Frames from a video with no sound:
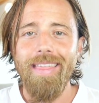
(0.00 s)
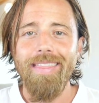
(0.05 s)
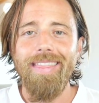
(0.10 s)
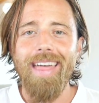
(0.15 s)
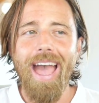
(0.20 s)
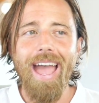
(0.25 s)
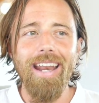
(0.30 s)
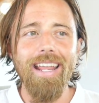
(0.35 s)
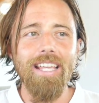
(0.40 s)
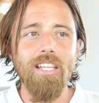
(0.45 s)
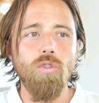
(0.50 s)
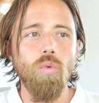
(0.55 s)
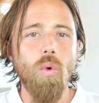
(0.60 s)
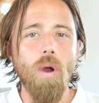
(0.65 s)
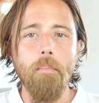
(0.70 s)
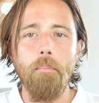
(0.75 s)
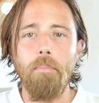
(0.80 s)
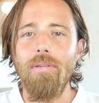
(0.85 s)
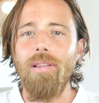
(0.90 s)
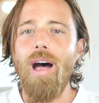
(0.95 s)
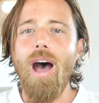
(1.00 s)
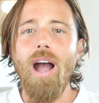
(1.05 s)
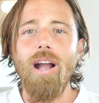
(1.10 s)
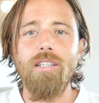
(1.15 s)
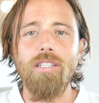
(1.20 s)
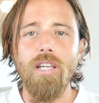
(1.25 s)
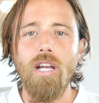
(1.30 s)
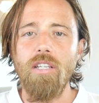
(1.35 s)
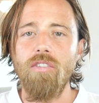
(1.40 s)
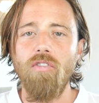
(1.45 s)
that is what
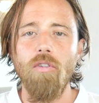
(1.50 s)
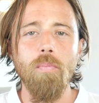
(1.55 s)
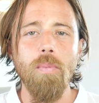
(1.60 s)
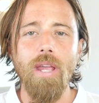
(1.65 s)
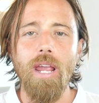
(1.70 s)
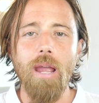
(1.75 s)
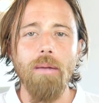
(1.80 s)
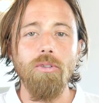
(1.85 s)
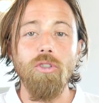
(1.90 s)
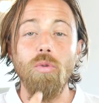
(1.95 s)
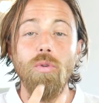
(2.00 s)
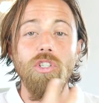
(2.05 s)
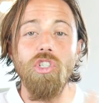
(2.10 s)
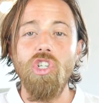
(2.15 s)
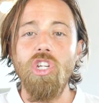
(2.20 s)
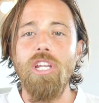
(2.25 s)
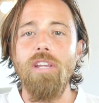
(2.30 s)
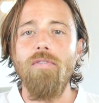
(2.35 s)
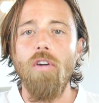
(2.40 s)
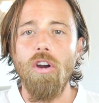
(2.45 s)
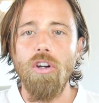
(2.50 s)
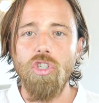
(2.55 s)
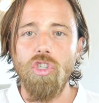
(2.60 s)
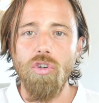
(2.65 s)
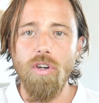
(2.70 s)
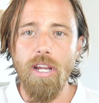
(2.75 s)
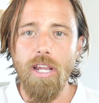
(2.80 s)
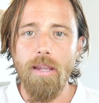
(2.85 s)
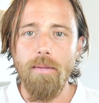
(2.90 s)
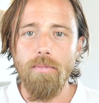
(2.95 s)
blocks us from being able to achieve our
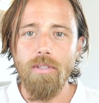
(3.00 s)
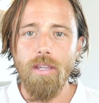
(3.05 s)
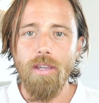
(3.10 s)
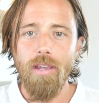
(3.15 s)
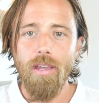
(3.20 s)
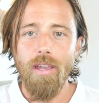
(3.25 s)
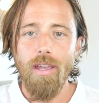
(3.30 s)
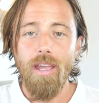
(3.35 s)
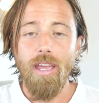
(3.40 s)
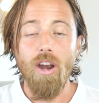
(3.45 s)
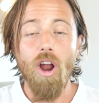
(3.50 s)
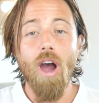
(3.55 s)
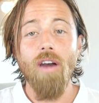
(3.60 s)
dreams. And